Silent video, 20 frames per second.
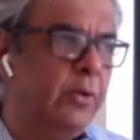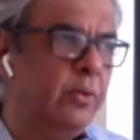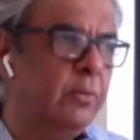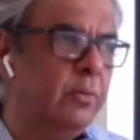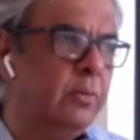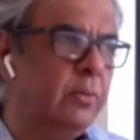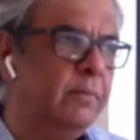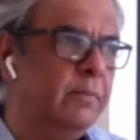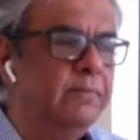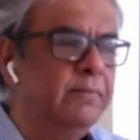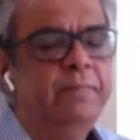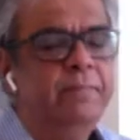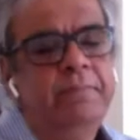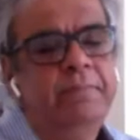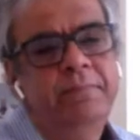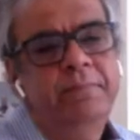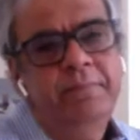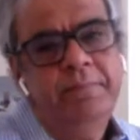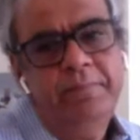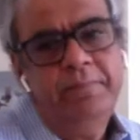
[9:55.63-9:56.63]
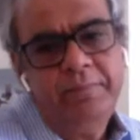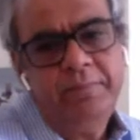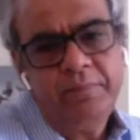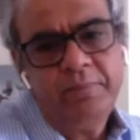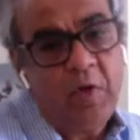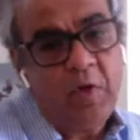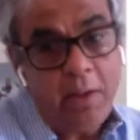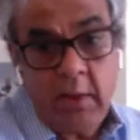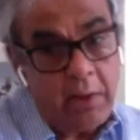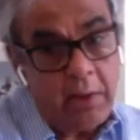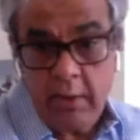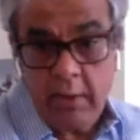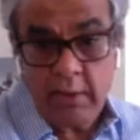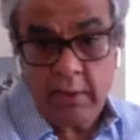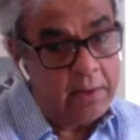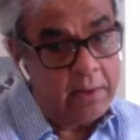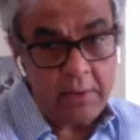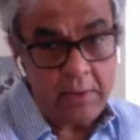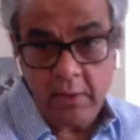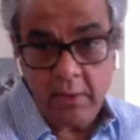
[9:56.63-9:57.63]
And when
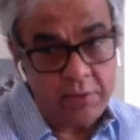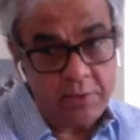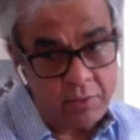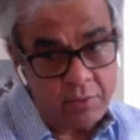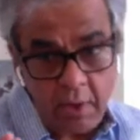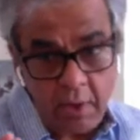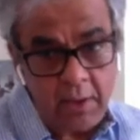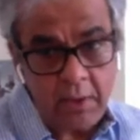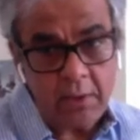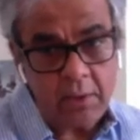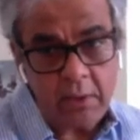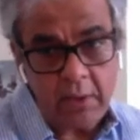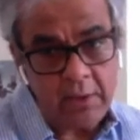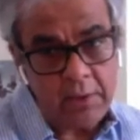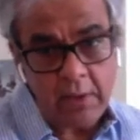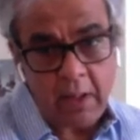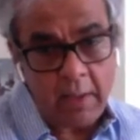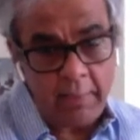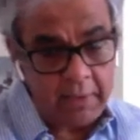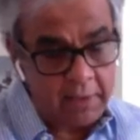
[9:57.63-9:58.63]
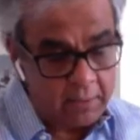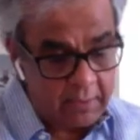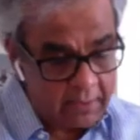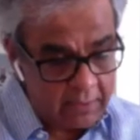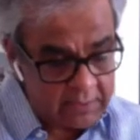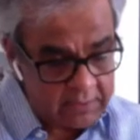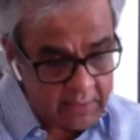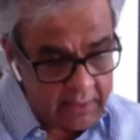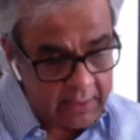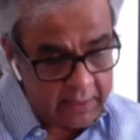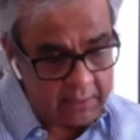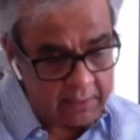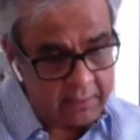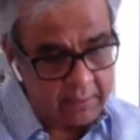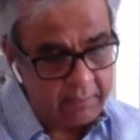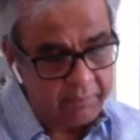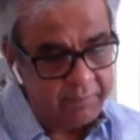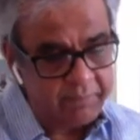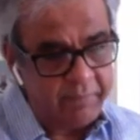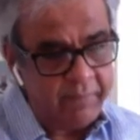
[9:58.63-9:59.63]
it's really, I mean, it's like
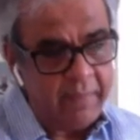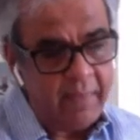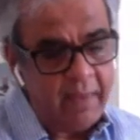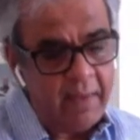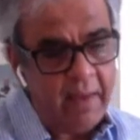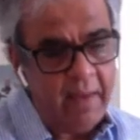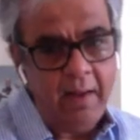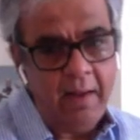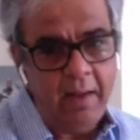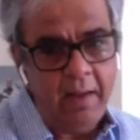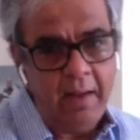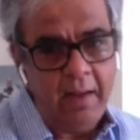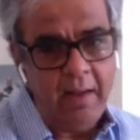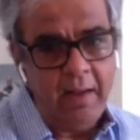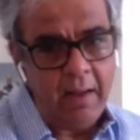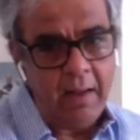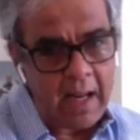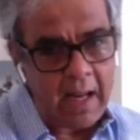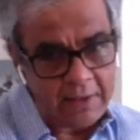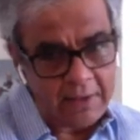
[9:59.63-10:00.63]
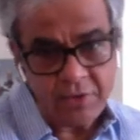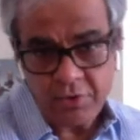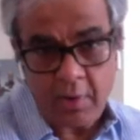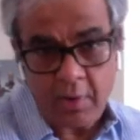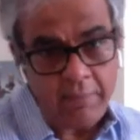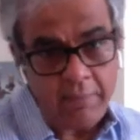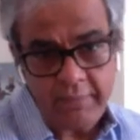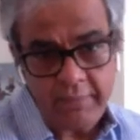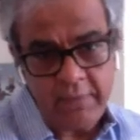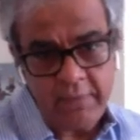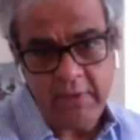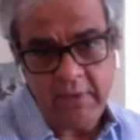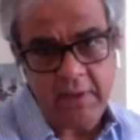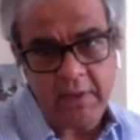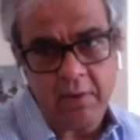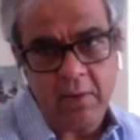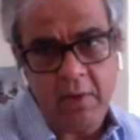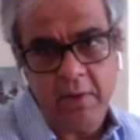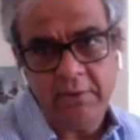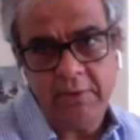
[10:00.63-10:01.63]
hats off to the
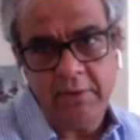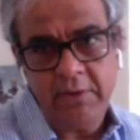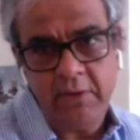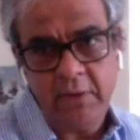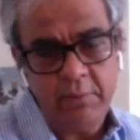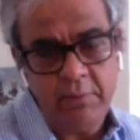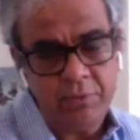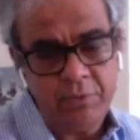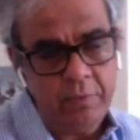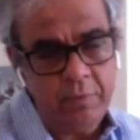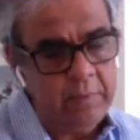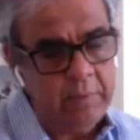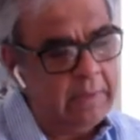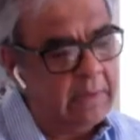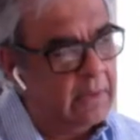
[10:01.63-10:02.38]
technology teams who were